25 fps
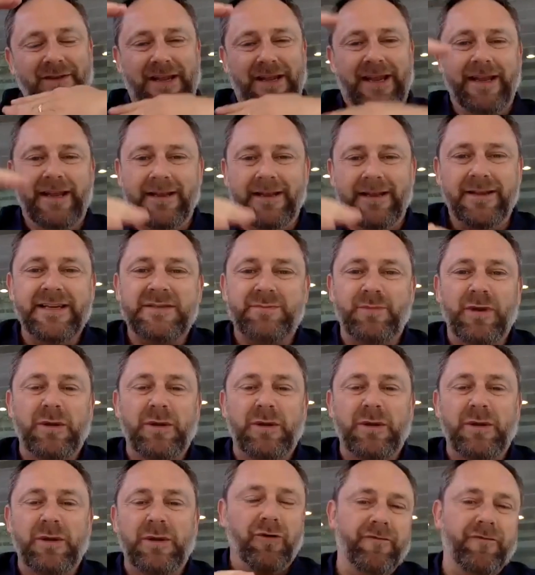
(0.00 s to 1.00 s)
it can at least be
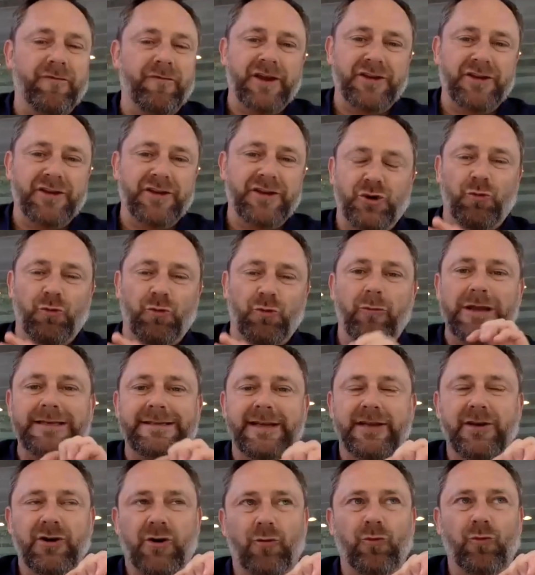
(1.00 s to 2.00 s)
professional, where
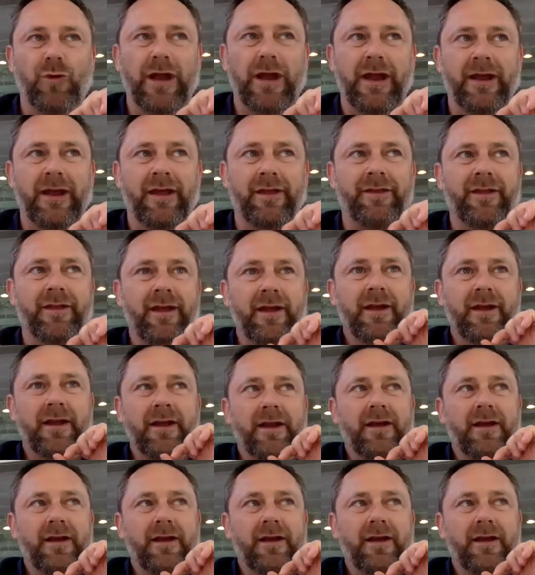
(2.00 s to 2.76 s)
we deal with